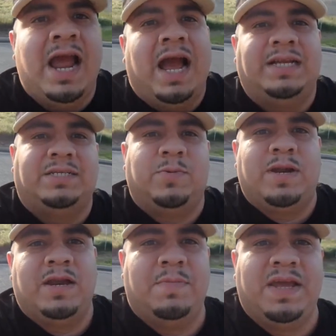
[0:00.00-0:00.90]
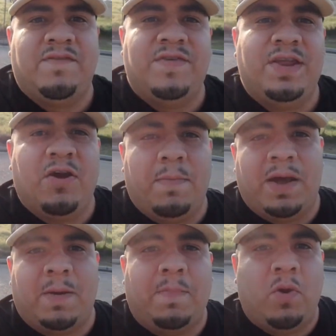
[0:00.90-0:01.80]
I just wanted to make a video
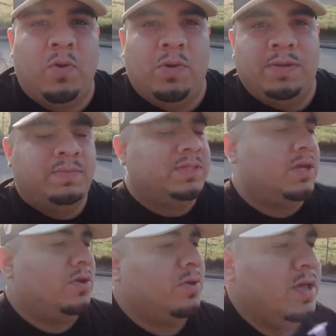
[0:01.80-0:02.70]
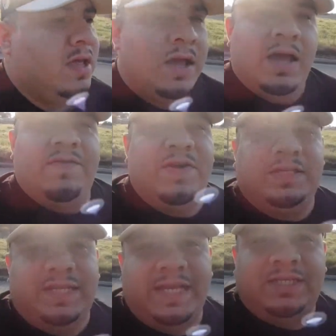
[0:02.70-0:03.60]
about a poem. So if you
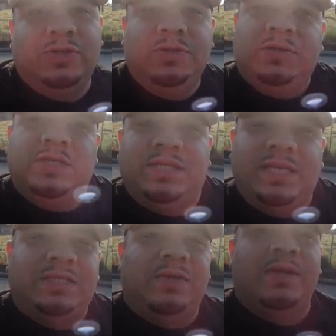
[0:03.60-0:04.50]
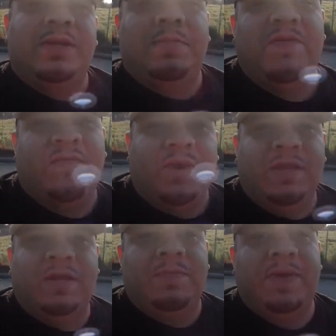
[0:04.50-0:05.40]
stay tuned, it's only going to be for a
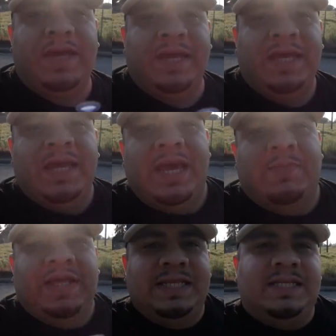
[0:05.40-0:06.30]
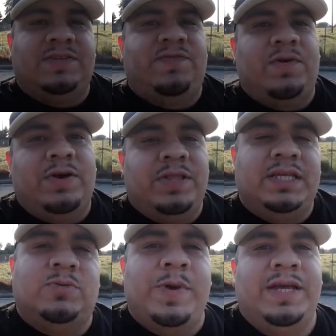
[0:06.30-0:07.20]
little bit. But this is for
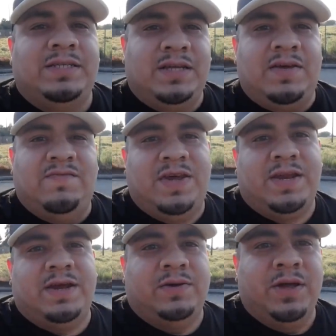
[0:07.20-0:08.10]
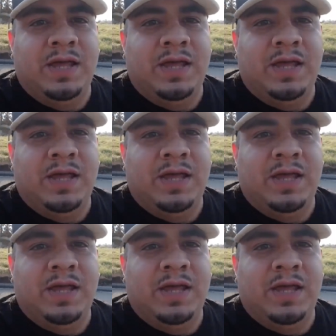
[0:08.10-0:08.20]
this week's video.